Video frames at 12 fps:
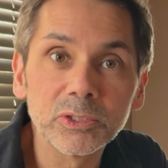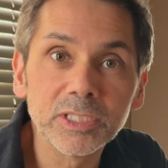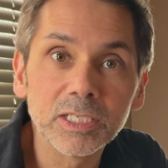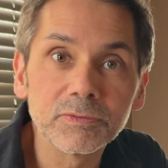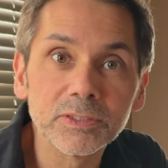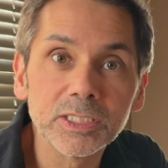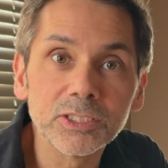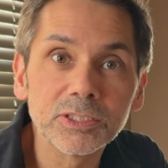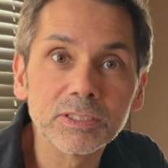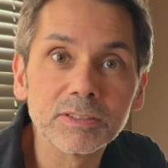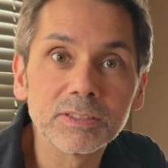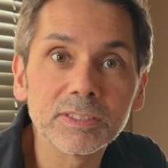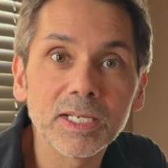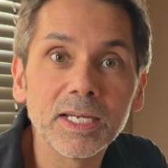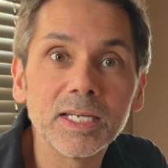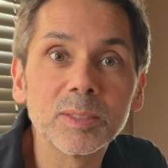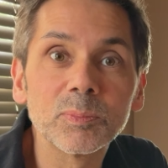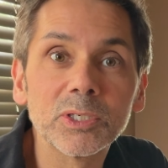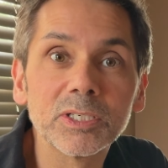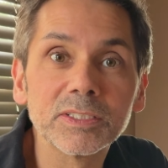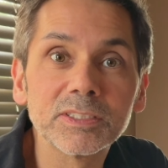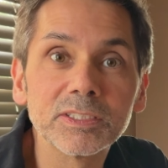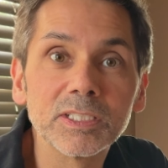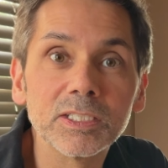definitions and
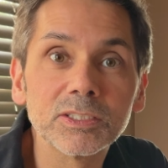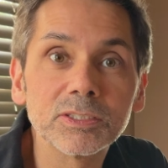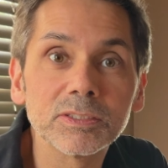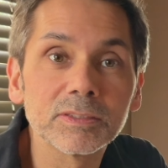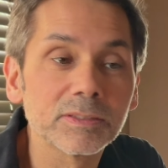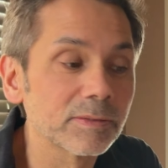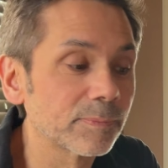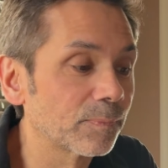pronunciations.